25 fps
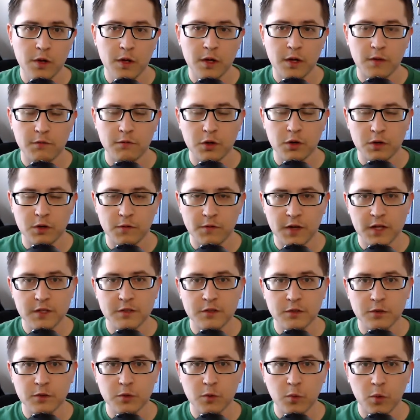If you're an
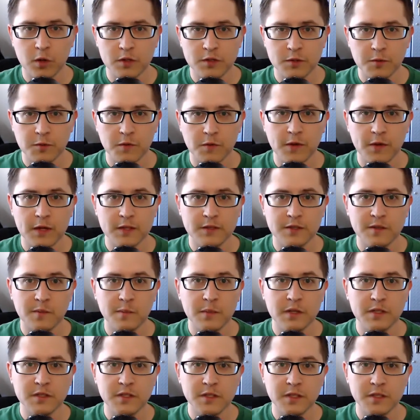investor who wants to invest in a
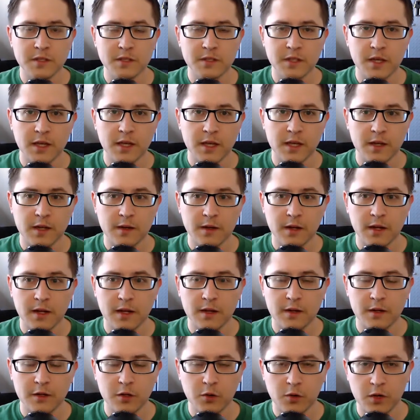business and
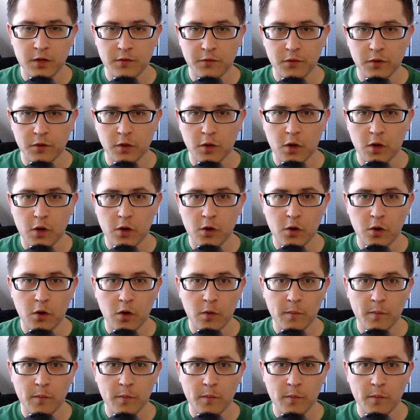you're in it for the long haul,